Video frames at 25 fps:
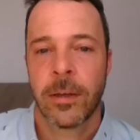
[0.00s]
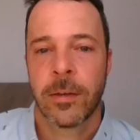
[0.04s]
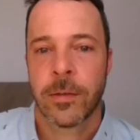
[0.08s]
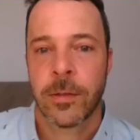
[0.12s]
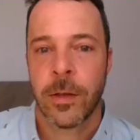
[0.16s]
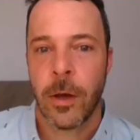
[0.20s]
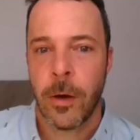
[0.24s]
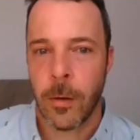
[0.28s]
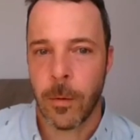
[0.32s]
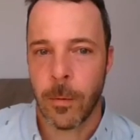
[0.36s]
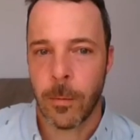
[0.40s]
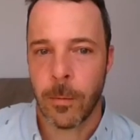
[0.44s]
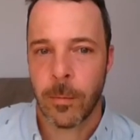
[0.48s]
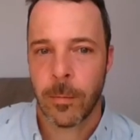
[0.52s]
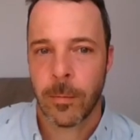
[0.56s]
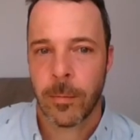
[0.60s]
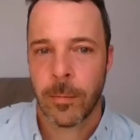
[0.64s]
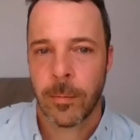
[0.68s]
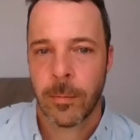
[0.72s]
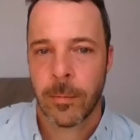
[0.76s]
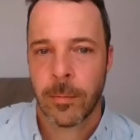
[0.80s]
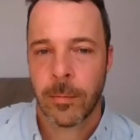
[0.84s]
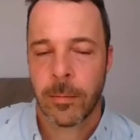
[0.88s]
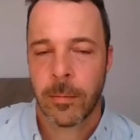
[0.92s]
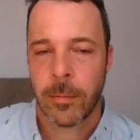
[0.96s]
So,
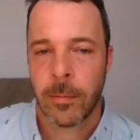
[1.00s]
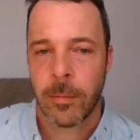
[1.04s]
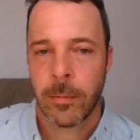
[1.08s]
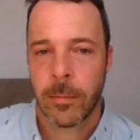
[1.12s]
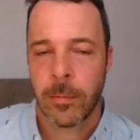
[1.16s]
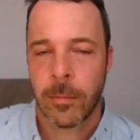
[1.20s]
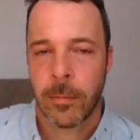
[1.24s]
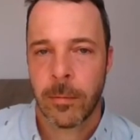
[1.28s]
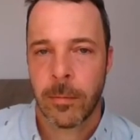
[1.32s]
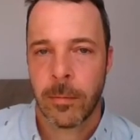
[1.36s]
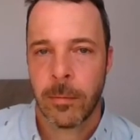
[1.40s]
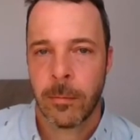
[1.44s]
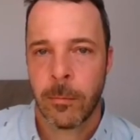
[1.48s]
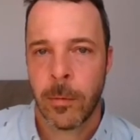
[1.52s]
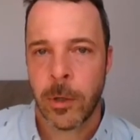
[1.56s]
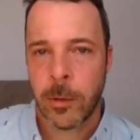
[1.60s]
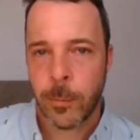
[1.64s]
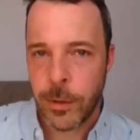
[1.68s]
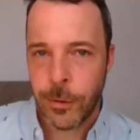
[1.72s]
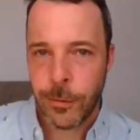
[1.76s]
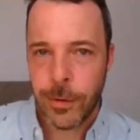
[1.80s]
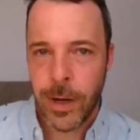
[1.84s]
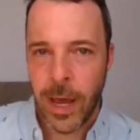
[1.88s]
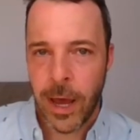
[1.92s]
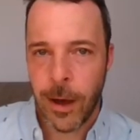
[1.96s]
what do
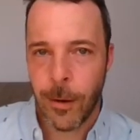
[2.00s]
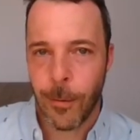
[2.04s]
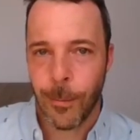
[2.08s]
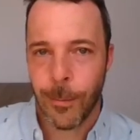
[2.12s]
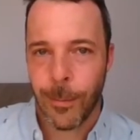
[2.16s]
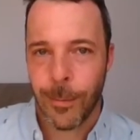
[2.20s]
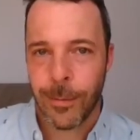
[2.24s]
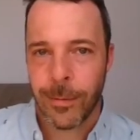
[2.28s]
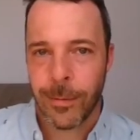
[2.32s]
we do now?